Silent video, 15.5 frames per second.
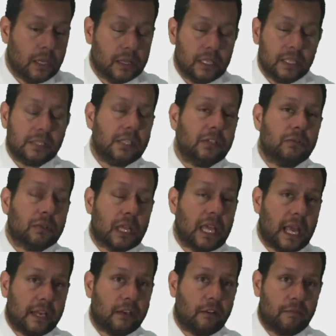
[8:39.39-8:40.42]
This is
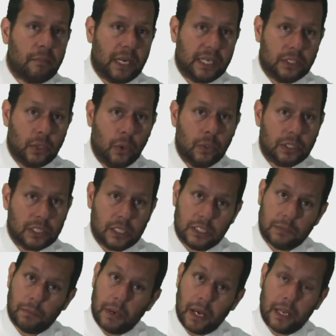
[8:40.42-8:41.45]
the end of
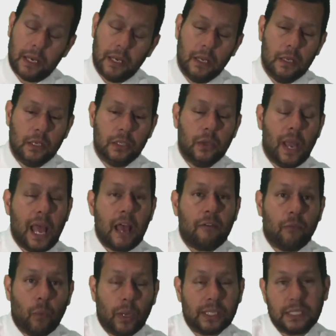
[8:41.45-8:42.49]
mitosis, but you
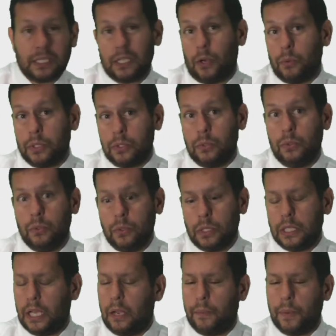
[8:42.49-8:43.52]
have one cell with 2
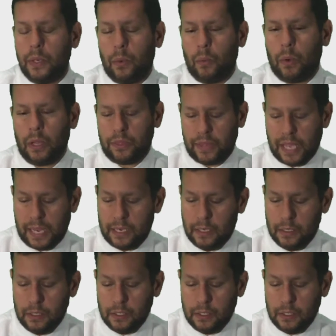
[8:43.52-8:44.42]
nuclei. We don't want that.